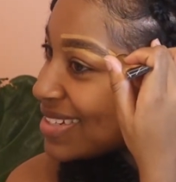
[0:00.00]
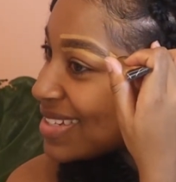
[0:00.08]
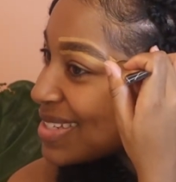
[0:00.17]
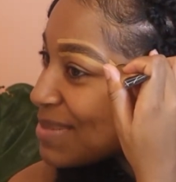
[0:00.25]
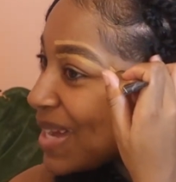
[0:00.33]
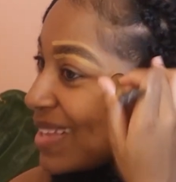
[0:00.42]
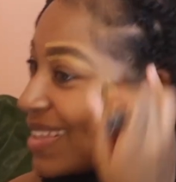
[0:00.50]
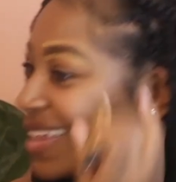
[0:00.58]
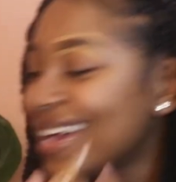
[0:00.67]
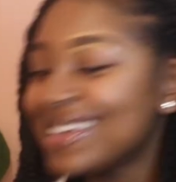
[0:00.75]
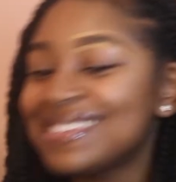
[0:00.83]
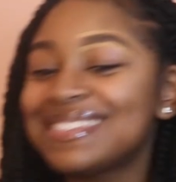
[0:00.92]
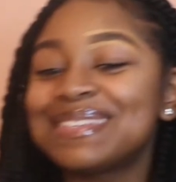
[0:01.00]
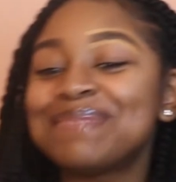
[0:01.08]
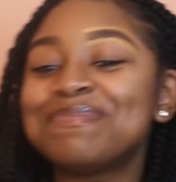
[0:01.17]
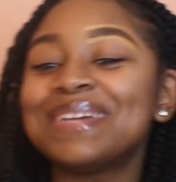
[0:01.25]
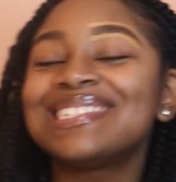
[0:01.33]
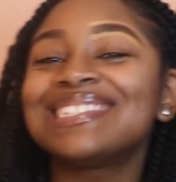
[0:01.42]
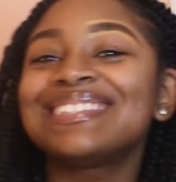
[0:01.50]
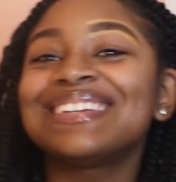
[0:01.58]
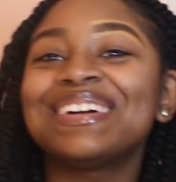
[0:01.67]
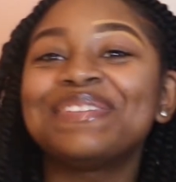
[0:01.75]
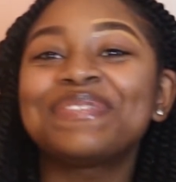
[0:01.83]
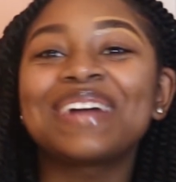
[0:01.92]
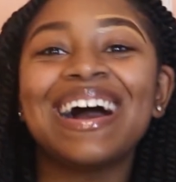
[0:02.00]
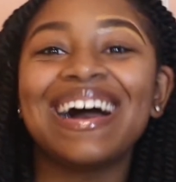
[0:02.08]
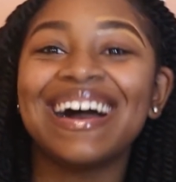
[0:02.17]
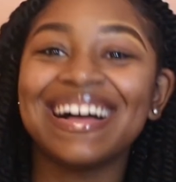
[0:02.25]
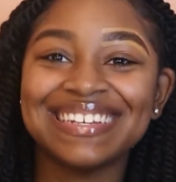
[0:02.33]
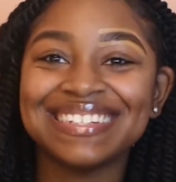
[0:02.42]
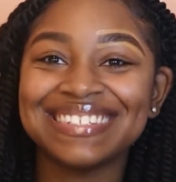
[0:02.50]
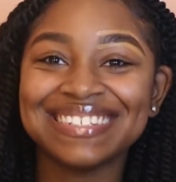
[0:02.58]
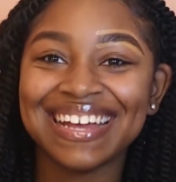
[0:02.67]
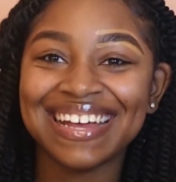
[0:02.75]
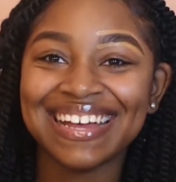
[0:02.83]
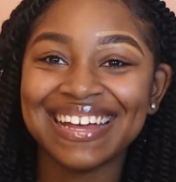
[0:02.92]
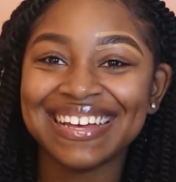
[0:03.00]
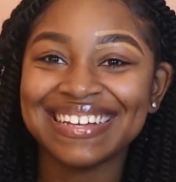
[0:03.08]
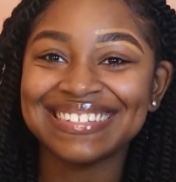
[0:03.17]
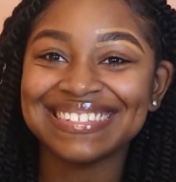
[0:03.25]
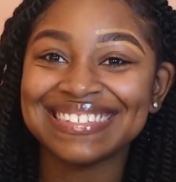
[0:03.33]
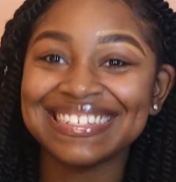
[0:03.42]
It's my last semester of college, guys.